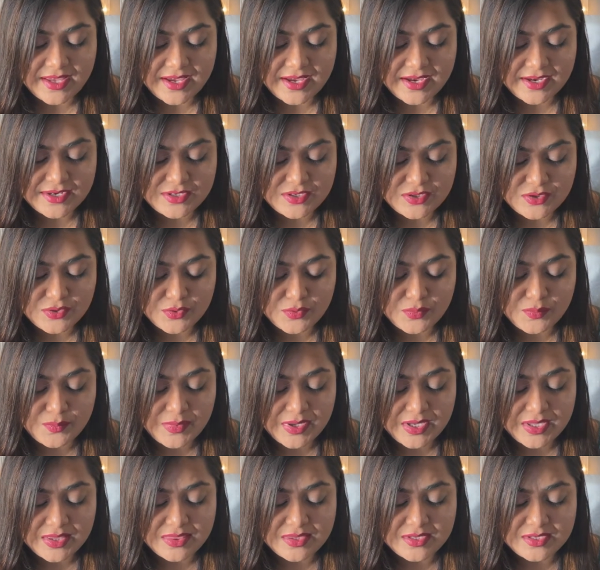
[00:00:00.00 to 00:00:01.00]
that you
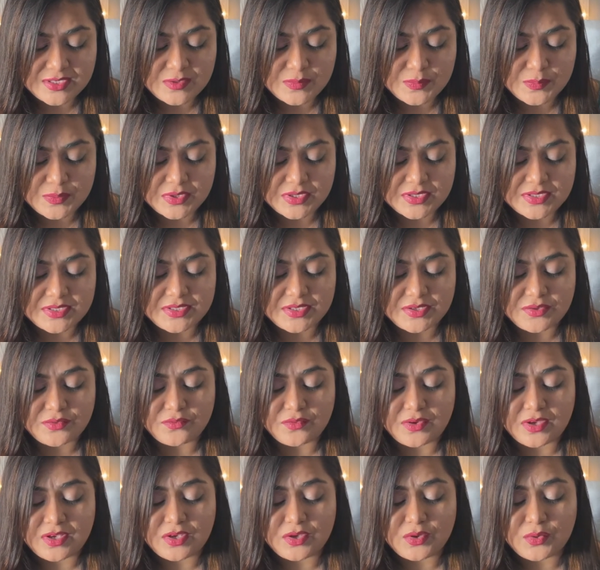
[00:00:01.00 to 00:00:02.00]
meet this
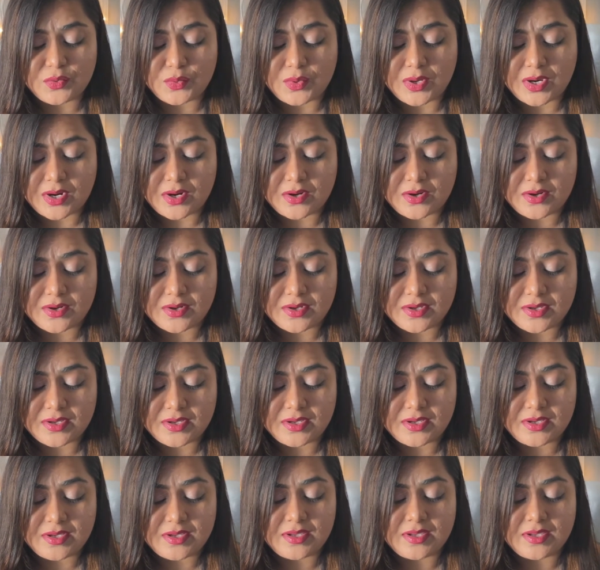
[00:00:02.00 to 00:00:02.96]
person when you are